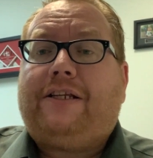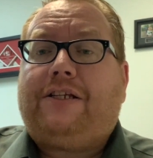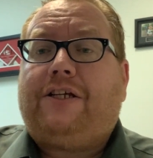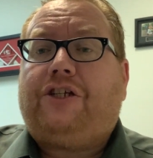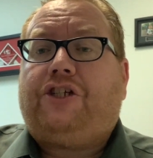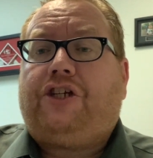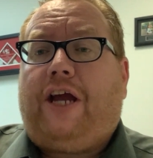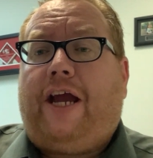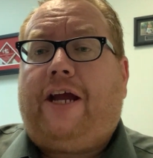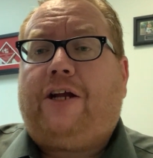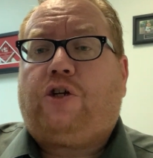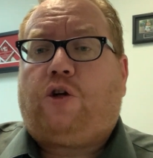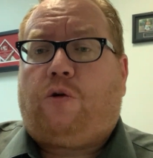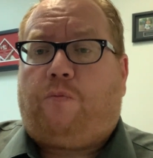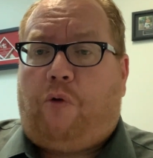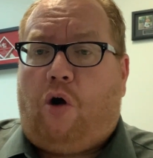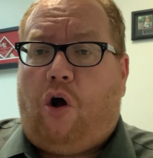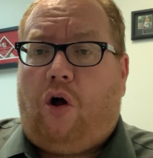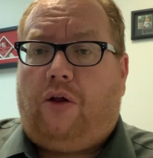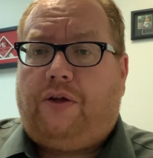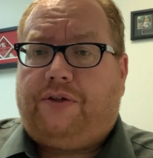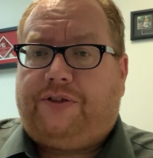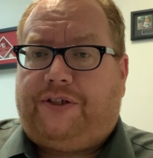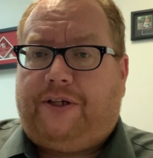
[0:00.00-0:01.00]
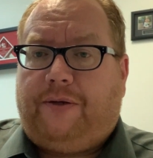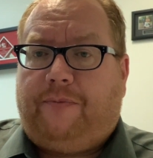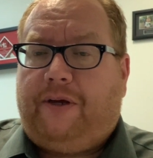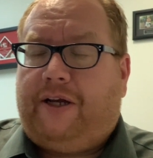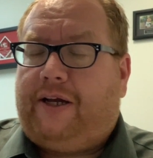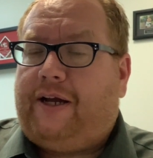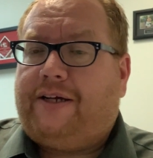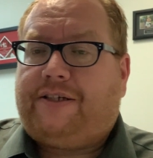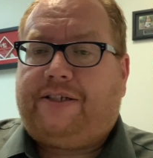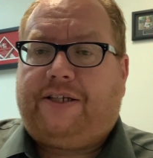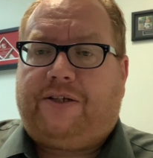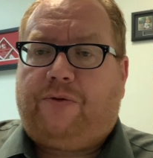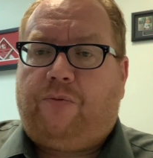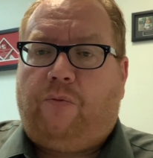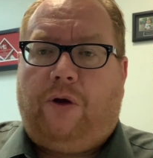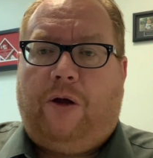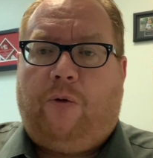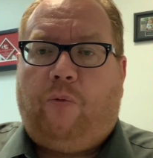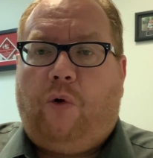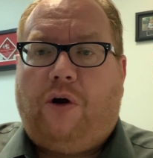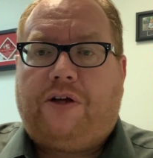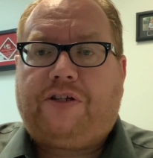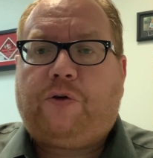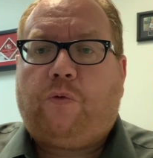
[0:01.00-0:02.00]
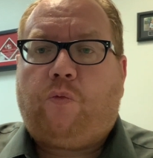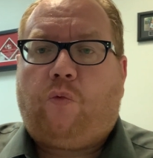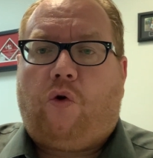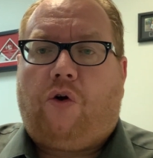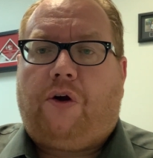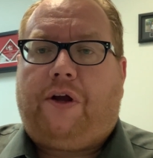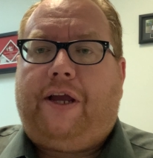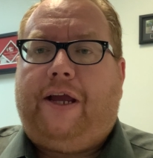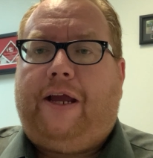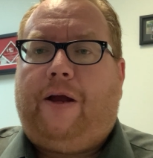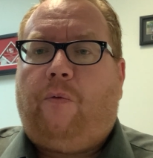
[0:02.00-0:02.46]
to change our policy because it wasn't working.